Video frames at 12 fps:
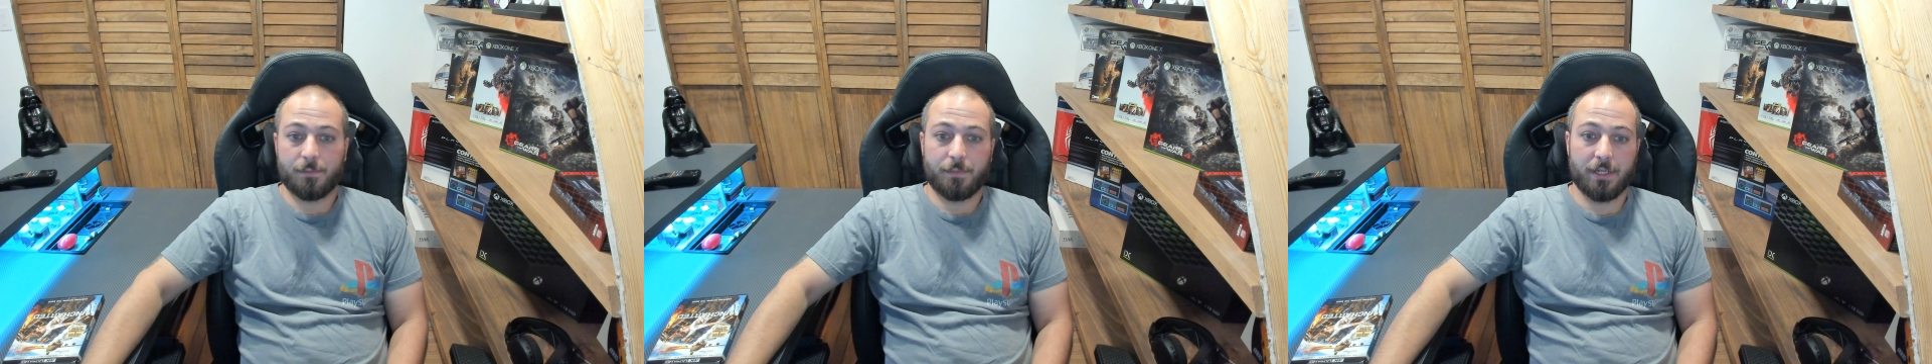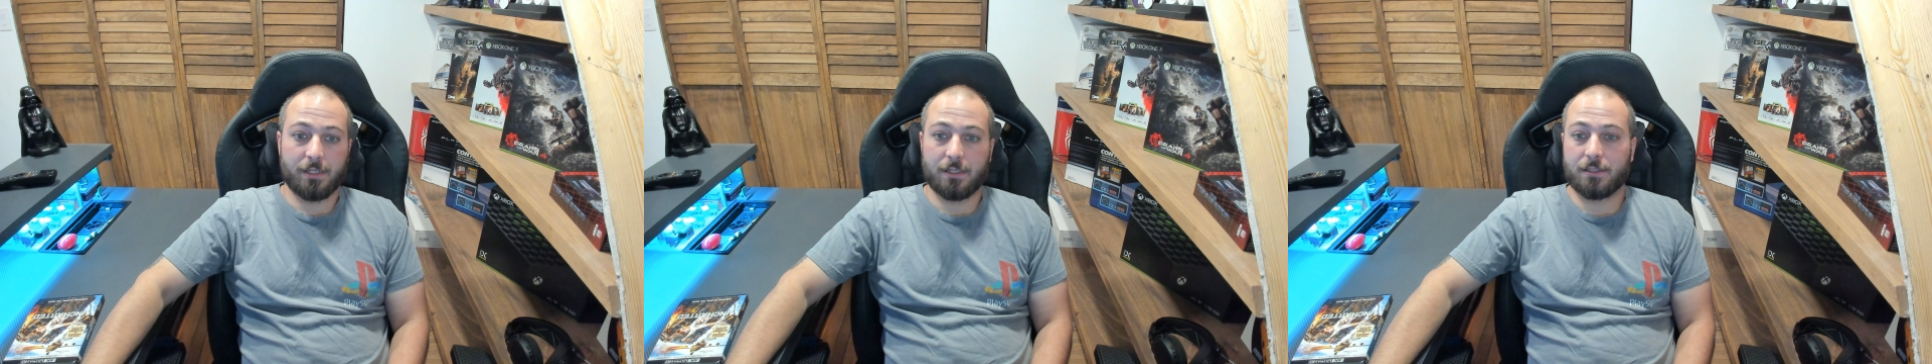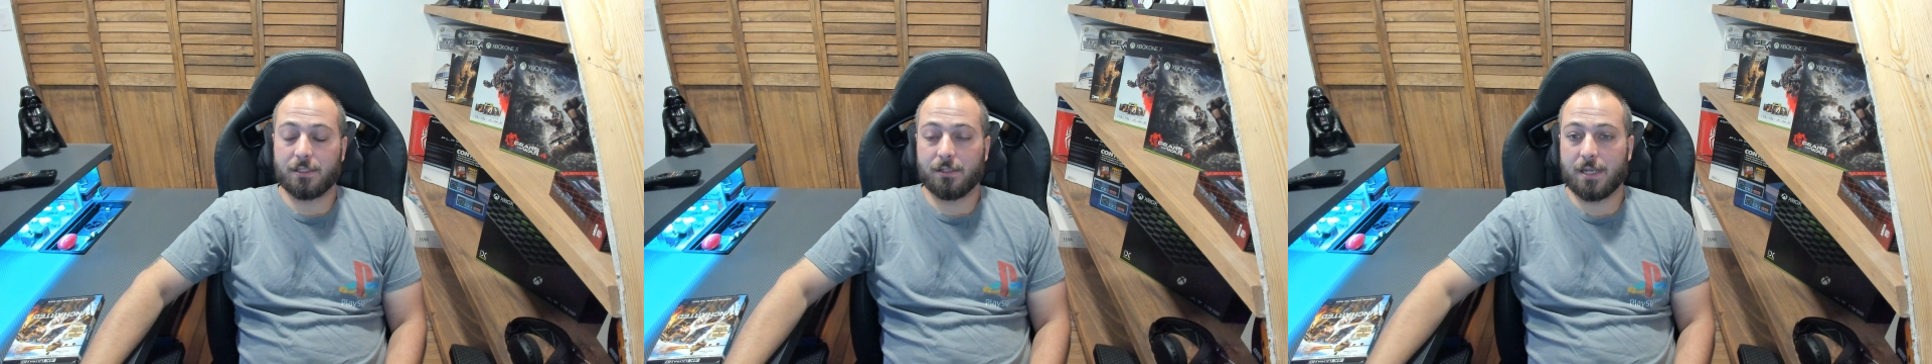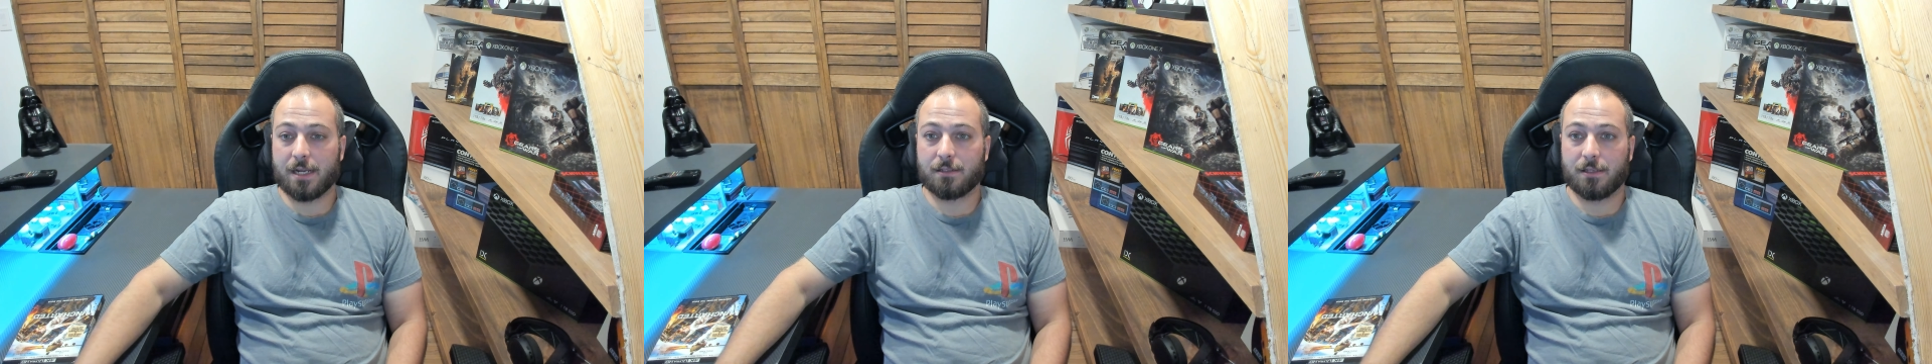But
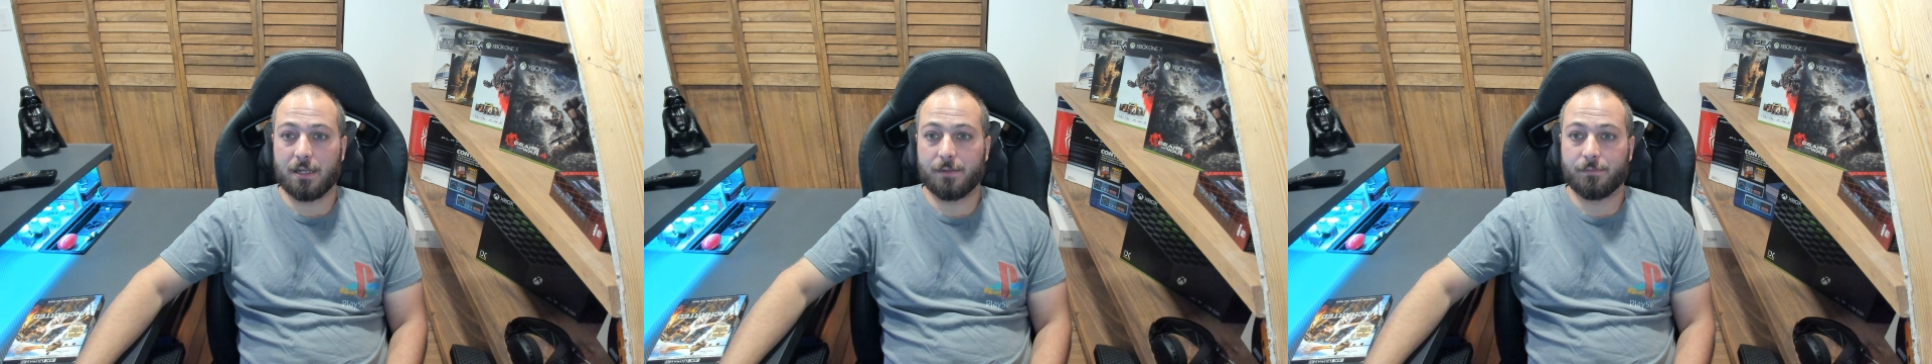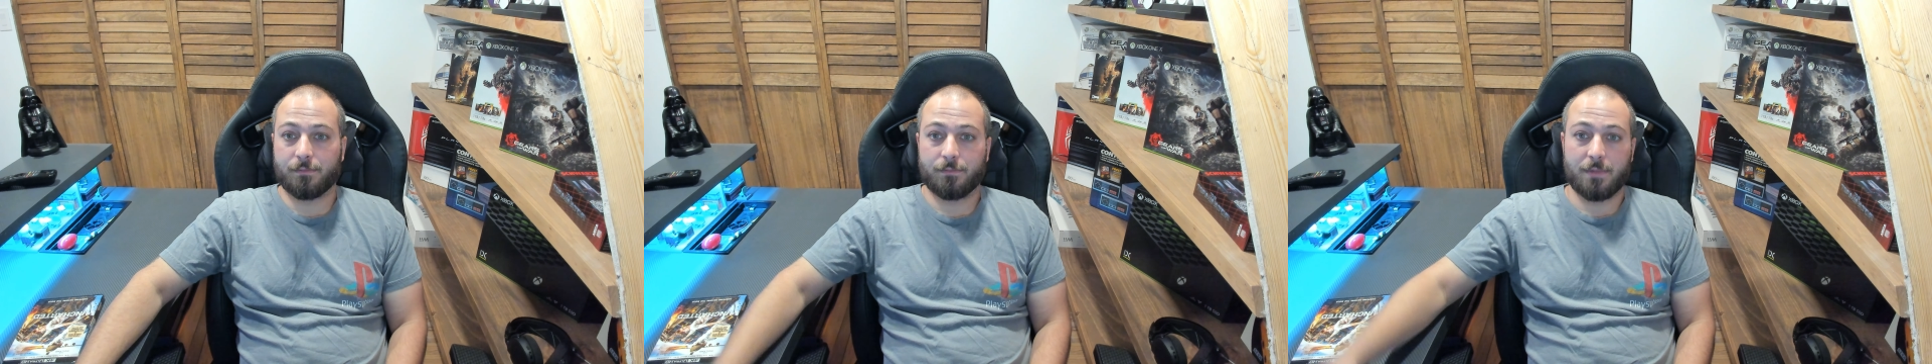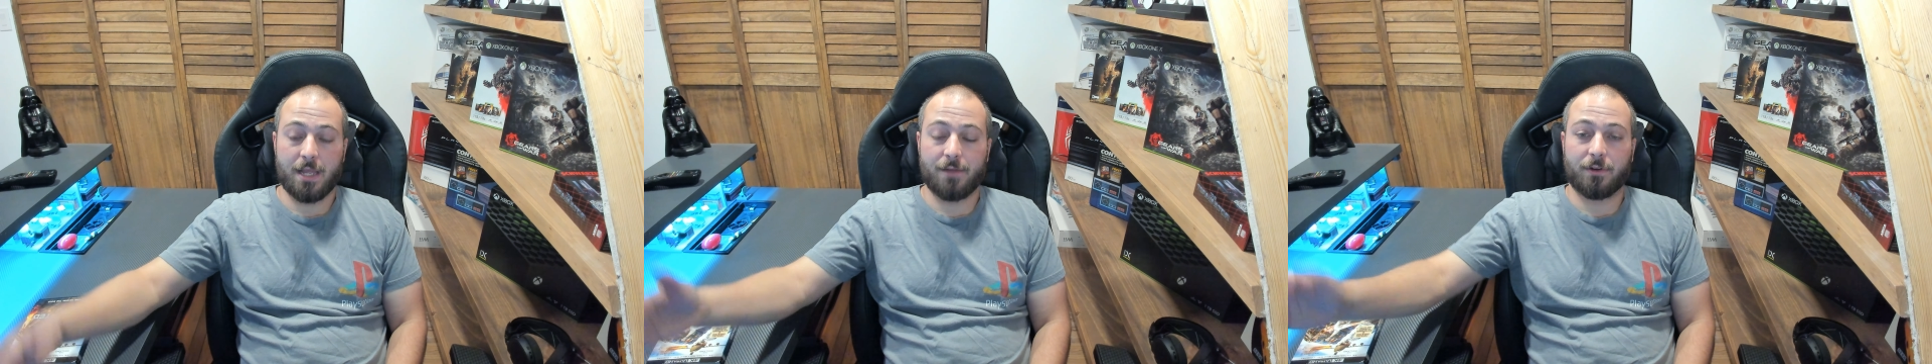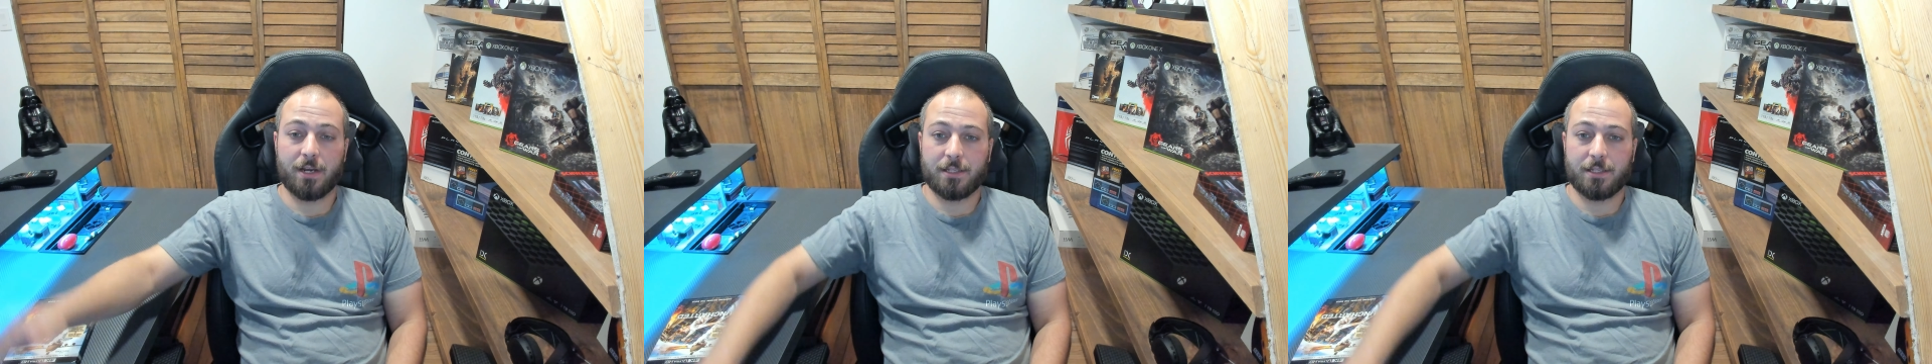until next time, have a great